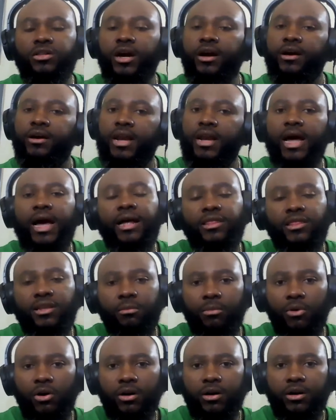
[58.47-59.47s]
they're not
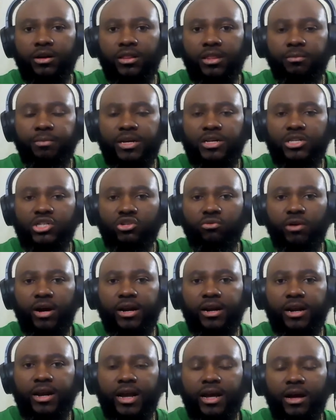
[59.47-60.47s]
the mark of the beast
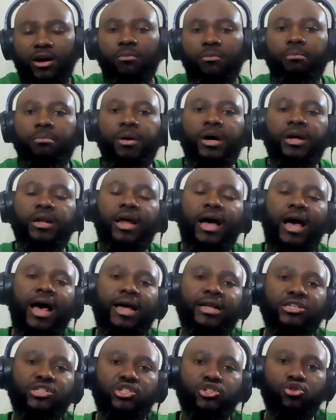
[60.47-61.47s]
right now, but
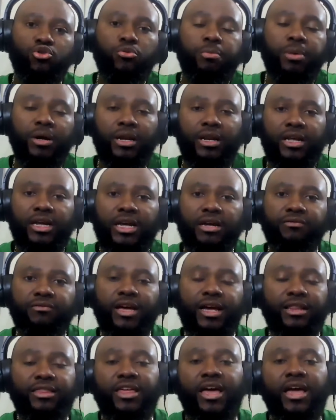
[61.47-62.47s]
I do believe
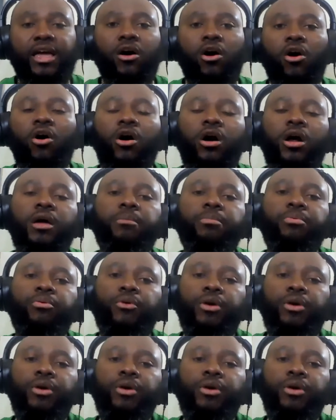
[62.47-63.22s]
that they are a